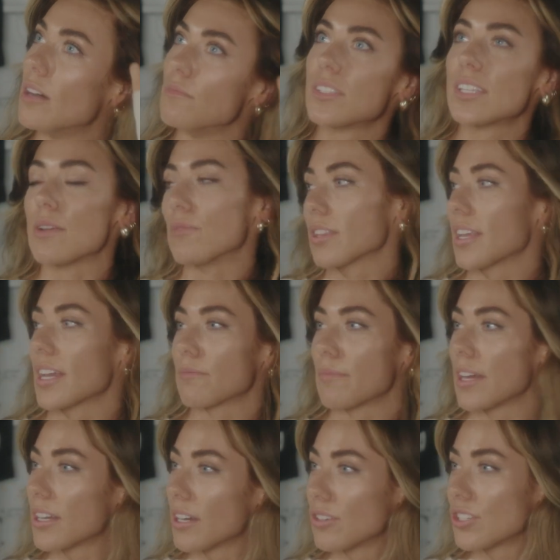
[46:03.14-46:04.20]
Same with like
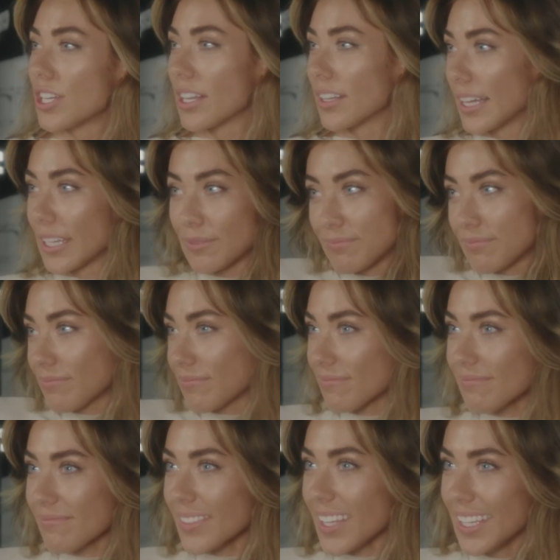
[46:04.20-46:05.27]
my coaching. Like
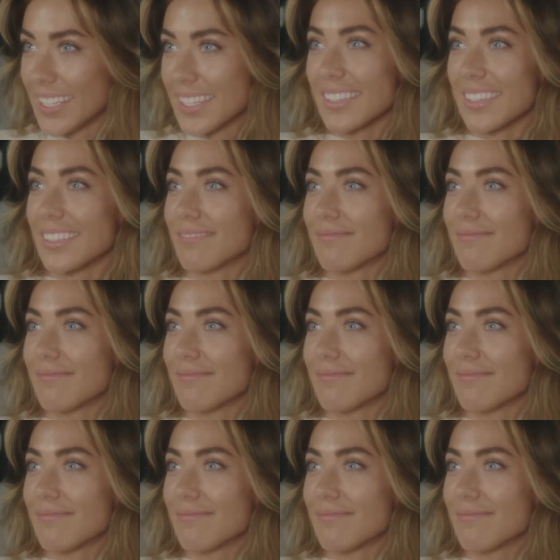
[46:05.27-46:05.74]
it's